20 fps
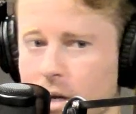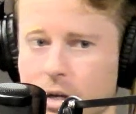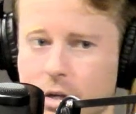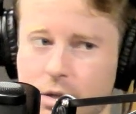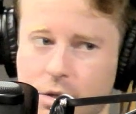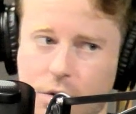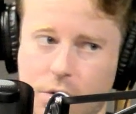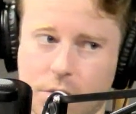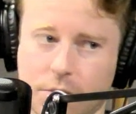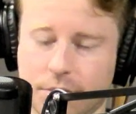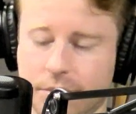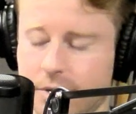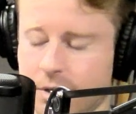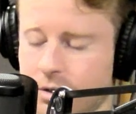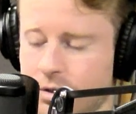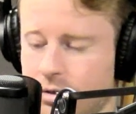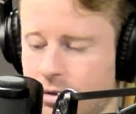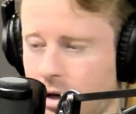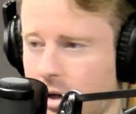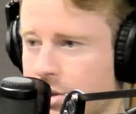Your
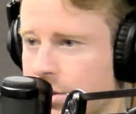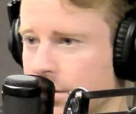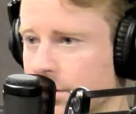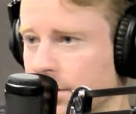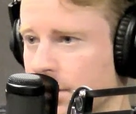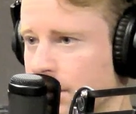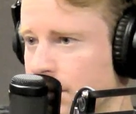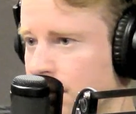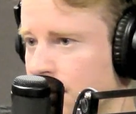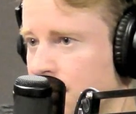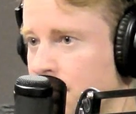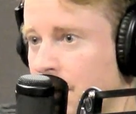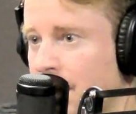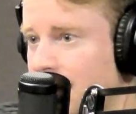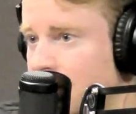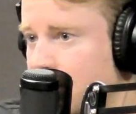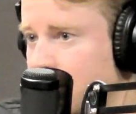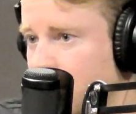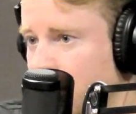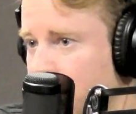construction loan is
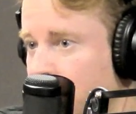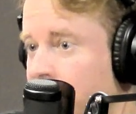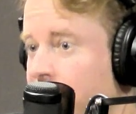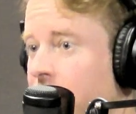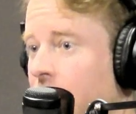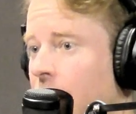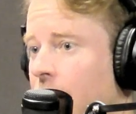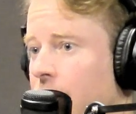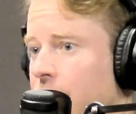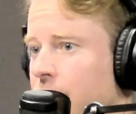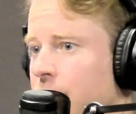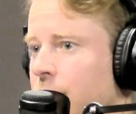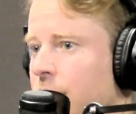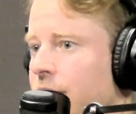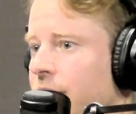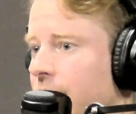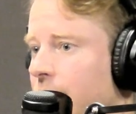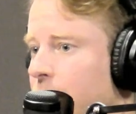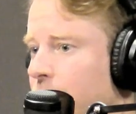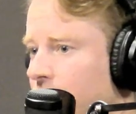based on the value of
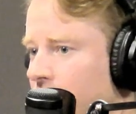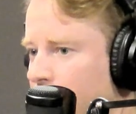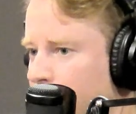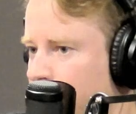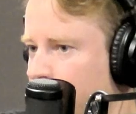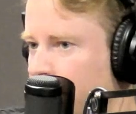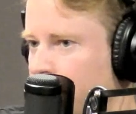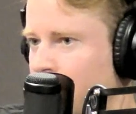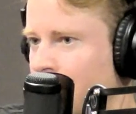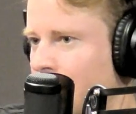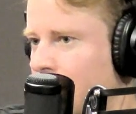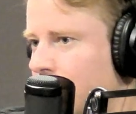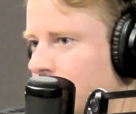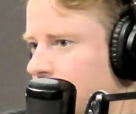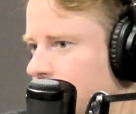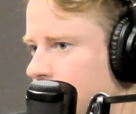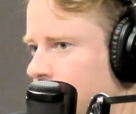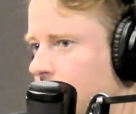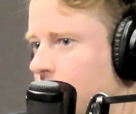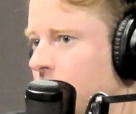that property. And how do you
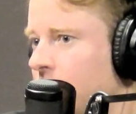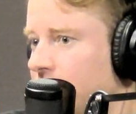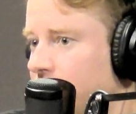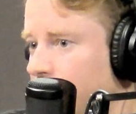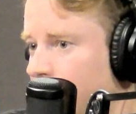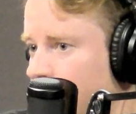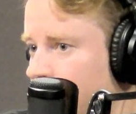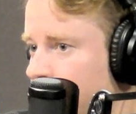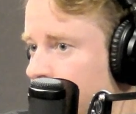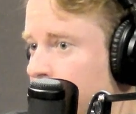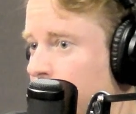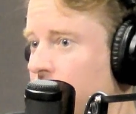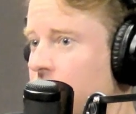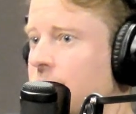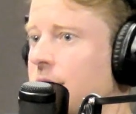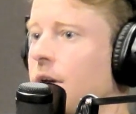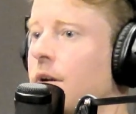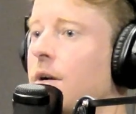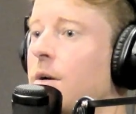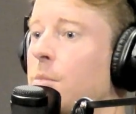determine the value? It's based
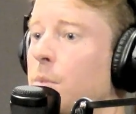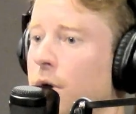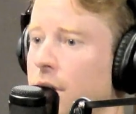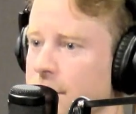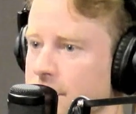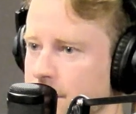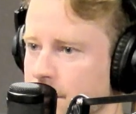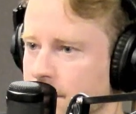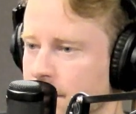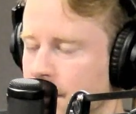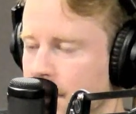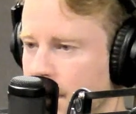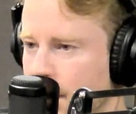on an appraisal.